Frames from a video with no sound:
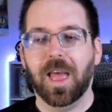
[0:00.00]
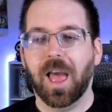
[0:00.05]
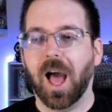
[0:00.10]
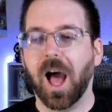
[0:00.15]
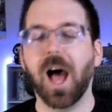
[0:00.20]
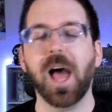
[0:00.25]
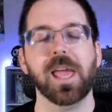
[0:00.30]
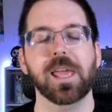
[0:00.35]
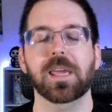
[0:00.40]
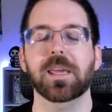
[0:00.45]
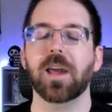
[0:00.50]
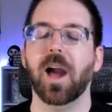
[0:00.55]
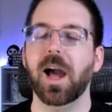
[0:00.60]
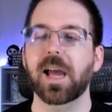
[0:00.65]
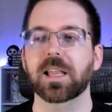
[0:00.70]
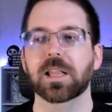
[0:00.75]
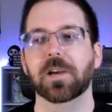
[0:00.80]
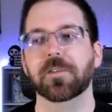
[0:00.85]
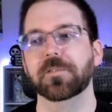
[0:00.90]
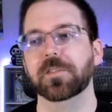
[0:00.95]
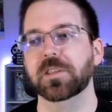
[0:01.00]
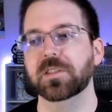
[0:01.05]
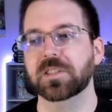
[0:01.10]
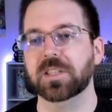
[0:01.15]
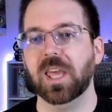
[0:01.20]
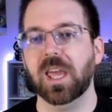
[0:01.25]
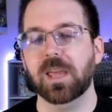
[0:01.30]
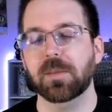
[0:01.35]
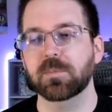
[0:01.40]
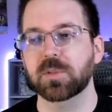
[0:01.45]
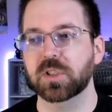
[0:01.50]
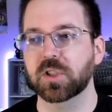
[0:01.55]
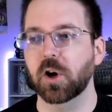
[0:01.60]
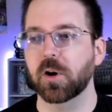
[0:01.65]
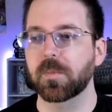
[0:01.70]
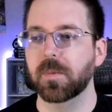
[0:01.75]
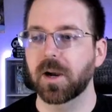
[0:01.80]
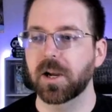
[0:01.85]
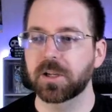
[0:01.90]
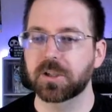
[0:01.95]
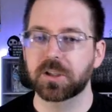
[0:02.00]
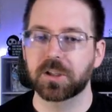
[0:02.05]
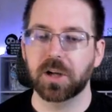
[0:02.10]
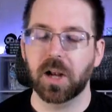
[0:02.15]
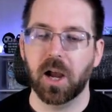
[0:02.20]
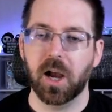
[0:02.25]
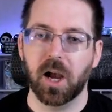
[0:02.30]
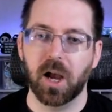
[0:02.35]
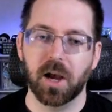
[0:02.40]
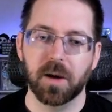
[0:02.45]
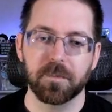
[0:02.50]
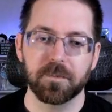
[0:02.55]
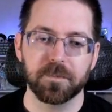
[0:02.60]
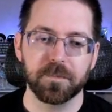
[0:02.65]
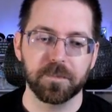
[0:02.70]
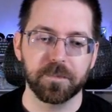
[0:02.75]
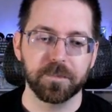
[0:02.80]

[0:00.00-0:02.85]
I love this game so much, that